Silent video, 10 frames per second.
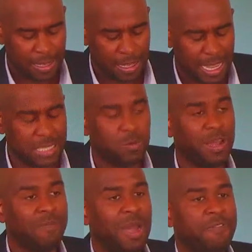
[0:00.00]
As one
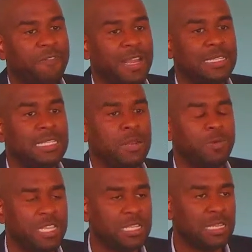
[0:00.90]
of my friends said
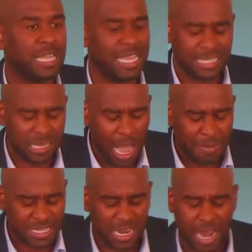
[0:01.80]
recently, Islam
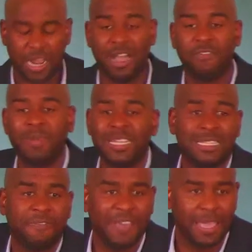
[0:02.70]
is not a government, it's
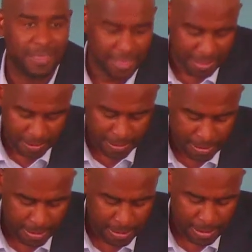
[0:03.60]
a faith.
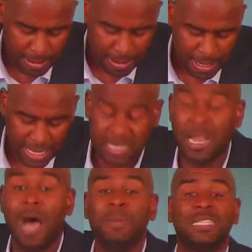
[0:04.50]

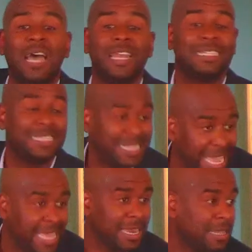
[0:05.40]
Islam is not a
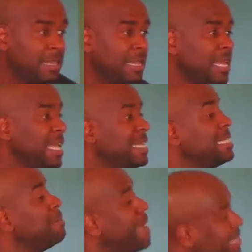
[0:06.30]
state, it's
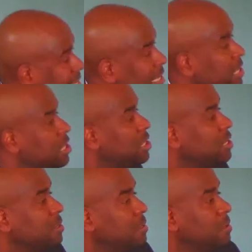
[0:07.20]
a message.
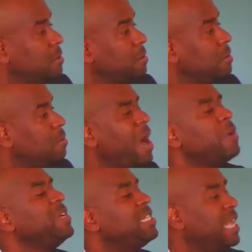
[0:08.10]
Why do
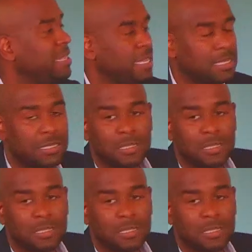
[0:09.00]
we say this?